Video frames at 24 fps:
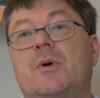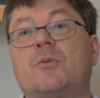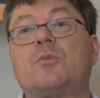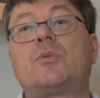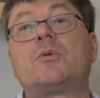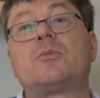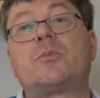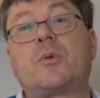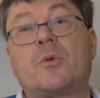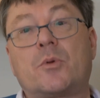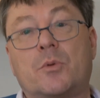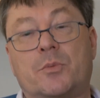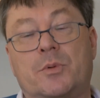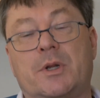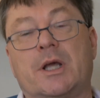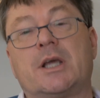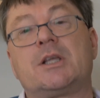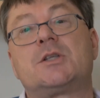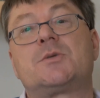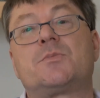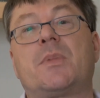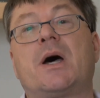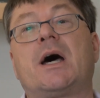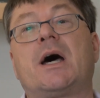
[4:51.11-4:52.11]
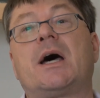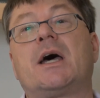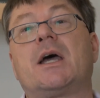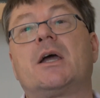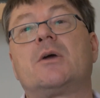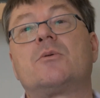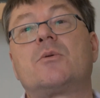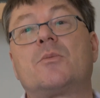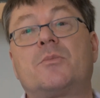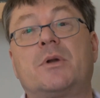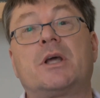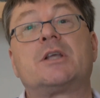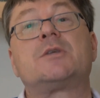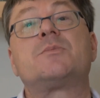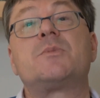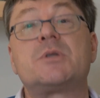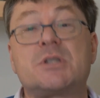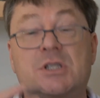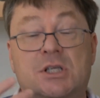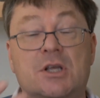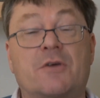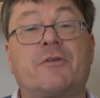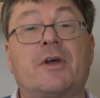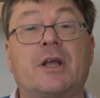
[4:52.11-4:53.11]
but will be replaced by
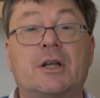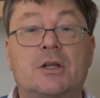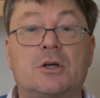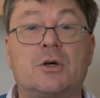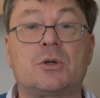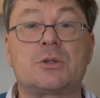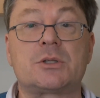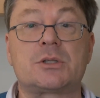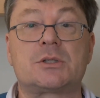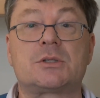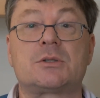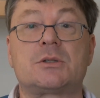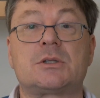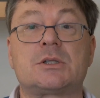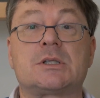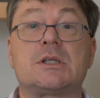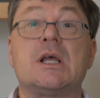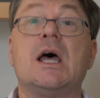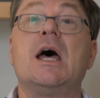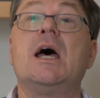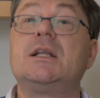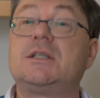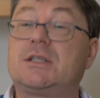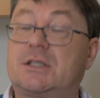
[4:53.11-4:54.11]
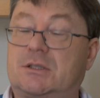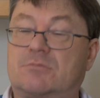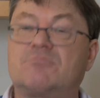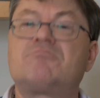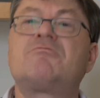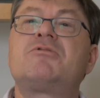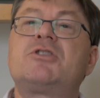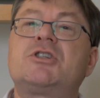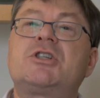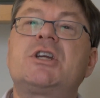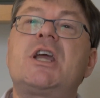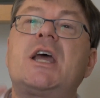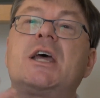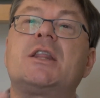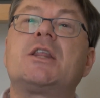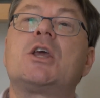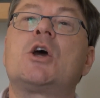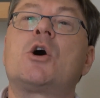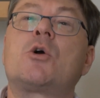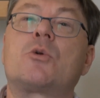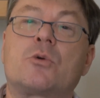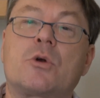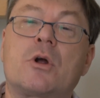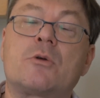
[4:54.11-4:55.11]
replacement suffect consuls to share
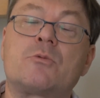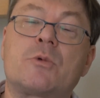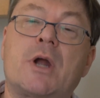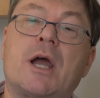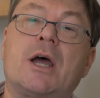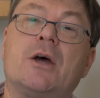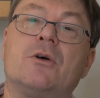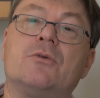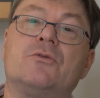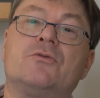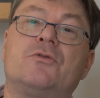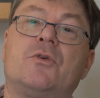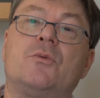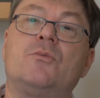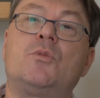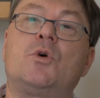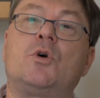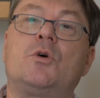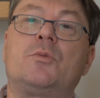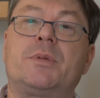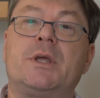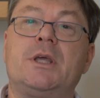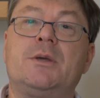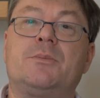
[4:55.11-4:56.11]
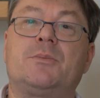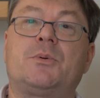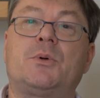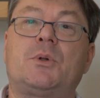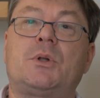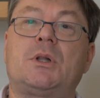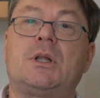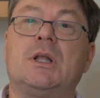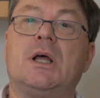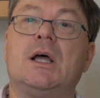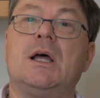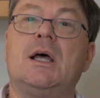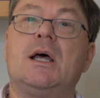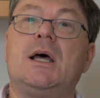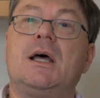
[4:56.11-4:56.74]
the honour around for more people.